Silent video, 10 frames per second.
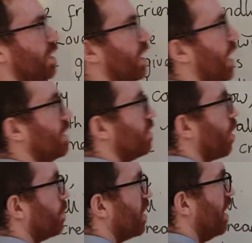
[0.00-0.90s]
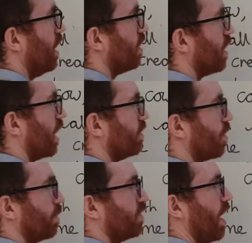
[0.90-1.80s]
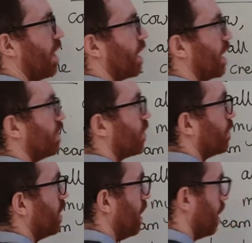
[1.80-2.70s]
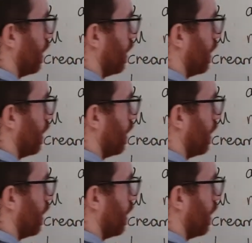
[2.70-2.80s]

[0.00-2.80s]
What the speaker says: the line stops here, the line stops there, the line stops here,